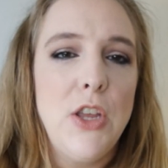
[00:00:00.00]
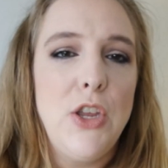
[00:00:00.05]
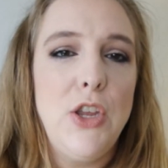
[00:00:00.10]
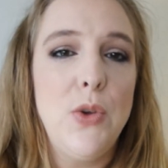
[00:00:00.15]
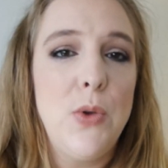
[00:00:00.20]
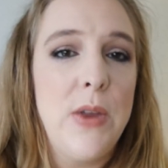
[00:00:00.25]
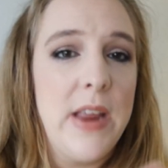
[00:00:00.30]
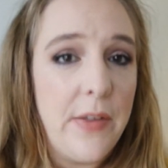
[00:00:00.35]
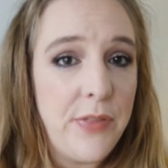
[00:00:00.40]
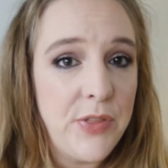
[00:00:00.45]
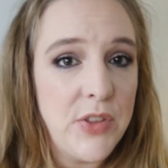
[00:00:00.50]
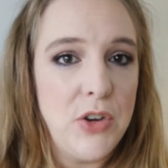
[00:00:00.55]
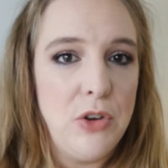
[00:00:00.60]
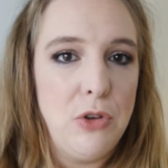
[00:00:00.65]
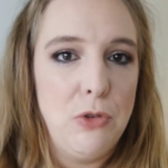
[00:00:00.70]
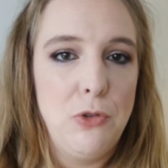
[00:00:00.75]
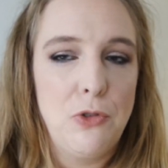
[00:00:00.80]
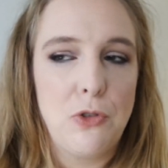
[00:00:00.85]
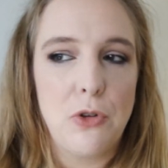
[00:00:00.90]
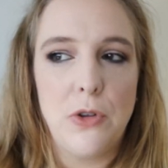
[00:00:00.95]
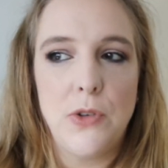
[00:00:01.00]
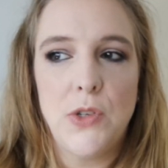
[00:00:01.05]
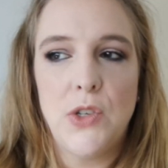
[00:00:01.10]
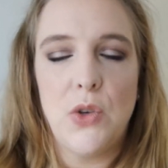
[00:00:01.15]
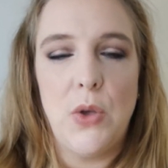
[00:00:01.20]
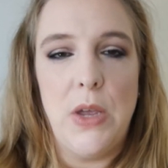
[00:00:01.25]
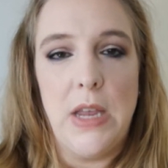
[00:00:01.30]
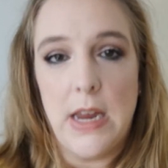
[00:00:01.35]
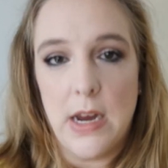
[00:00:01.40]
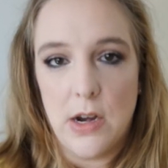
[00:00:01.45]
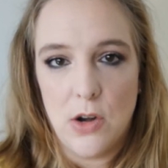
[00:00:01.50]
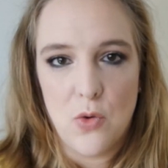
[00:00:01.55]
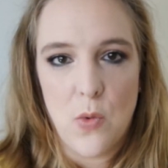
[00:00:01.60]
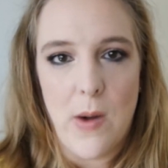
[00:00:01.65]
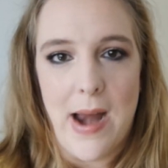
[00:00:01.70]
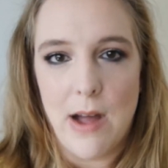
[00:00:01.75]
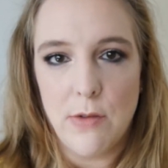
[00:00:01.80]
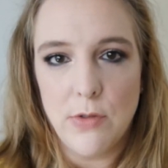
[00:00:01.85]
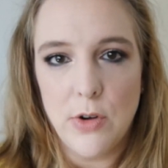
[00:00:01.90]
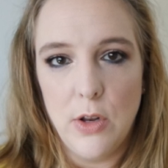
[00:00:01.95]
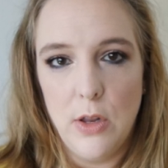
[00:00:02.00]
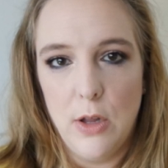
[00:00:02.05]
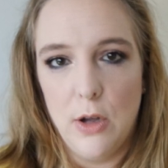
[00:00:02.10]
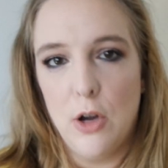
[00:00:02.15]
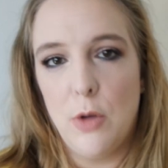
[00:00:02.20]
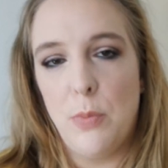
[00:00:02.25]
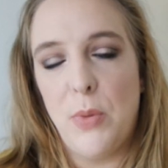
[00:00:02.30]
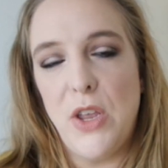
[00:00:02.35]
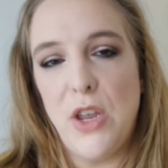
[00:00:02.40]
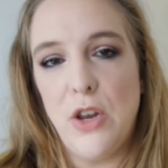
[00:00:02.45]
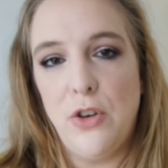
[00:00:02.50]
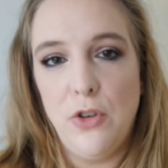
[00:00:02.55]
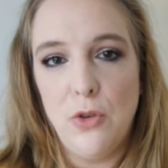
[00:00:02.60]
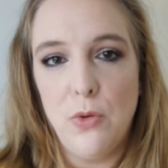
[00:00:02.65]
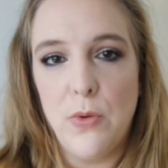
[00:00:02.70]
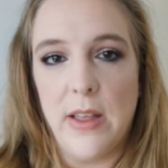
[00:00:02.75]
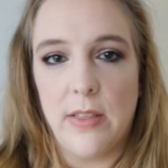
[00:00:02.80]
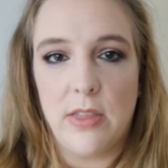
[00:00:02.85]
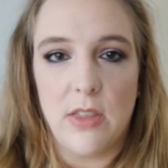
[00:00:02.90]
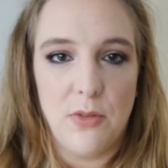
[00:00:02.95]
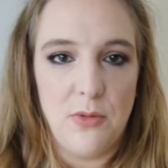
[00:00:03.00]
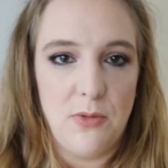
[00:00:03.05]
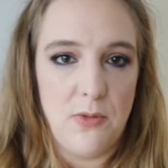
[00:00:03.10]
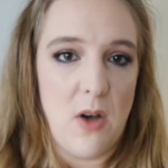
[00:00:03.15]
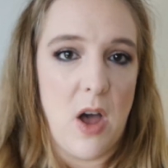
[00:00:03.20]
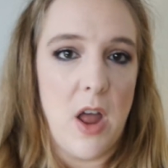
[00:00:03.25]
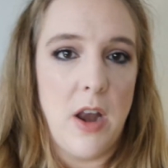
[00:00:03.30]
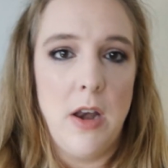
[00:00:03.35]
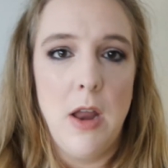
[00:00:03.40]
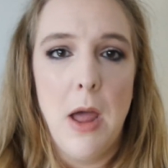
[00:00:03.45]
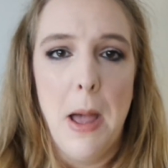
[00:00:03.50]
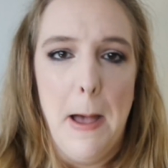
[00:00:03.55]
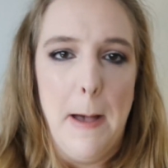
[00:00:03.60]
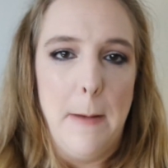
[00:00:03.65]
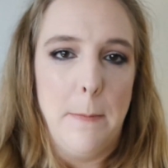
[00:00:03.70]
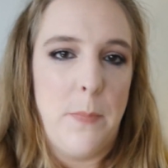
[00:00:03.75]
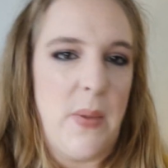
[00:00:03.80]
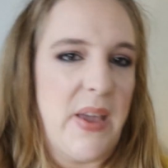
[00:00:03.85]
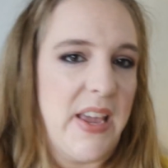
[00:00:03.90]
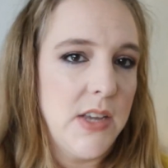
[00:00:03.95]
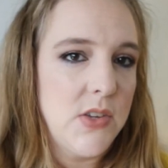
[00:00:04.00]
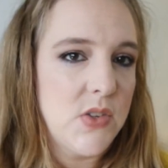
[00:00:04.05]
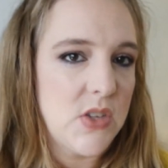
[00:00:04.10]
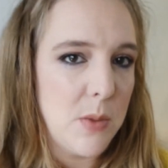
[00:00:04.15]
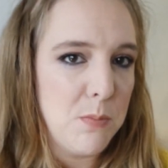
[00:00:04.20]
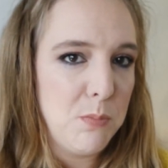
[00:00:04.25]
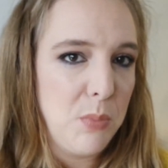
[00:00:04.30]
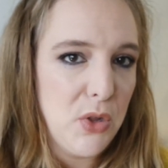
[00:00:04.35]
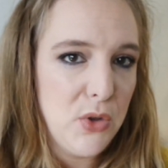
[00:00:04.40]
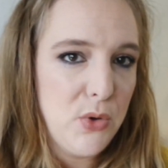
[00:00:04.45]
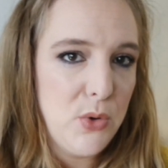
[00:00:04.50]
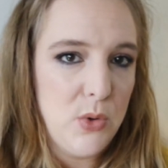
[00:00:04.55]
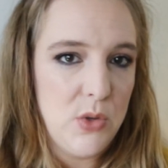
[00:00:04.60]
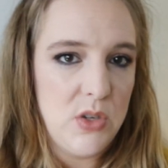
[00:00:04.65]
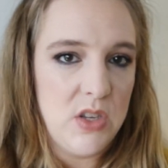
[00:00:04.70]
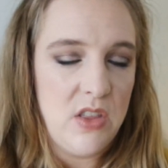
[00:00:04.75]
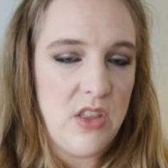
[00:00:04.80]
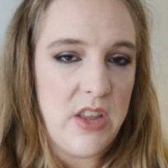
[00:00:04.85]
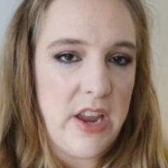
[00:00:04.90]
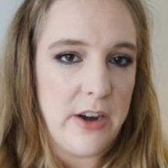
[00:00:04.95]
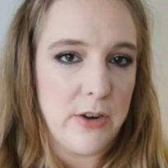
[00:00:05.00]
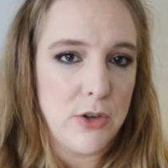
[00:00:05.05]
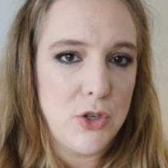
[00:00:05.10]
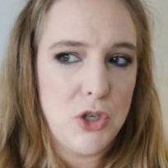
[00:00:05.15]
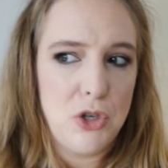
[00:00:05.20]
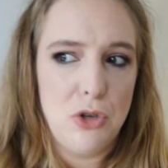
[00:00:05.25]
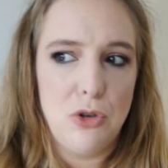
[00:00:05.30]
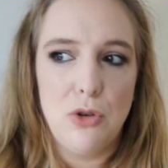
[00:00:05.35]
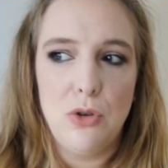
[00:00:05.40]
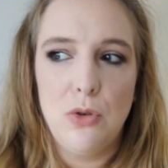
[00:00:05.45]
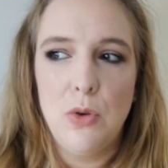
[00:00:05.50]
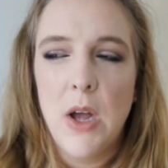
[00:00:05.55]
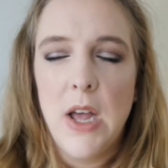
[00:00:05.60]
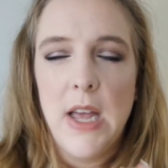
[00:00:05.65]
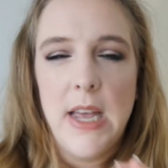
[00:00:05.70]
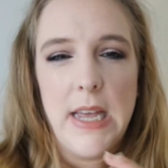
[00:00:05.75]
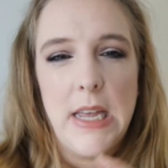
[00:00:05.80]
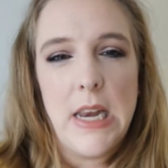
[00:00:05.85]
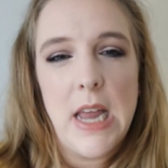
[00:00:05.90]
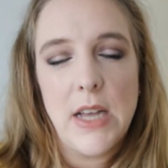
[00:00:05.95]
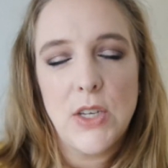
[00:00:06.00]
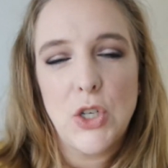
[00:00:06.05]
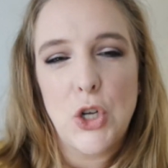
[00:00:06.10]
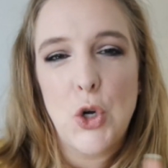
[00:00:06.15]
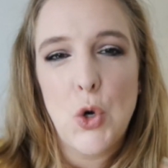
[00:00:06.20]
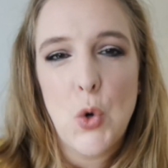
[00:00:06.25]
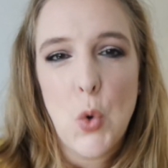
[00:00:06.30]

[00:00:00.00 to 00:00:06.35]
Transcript: You get the neutral so you can ground a look, but you do get the fun pinks and blues in there too. It has a